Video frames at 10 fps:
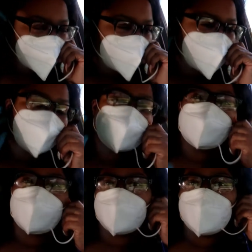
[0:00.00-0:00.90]
on
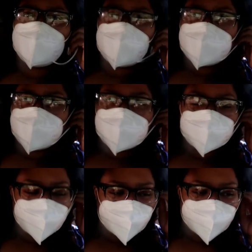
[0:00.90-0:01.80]
my
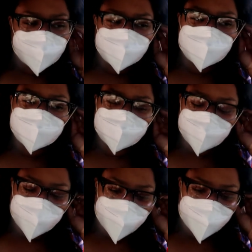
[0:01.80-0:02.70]
uh
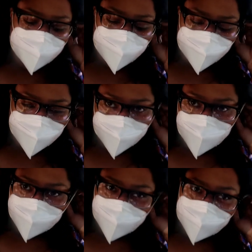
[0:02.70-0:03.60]
mask,
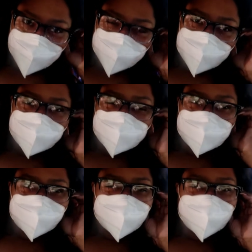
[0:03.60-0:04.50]

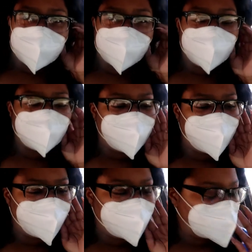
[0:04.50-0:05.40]
but I don't
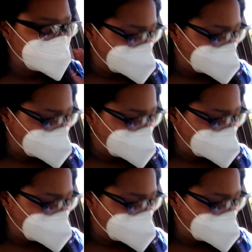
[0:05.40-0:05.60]
care.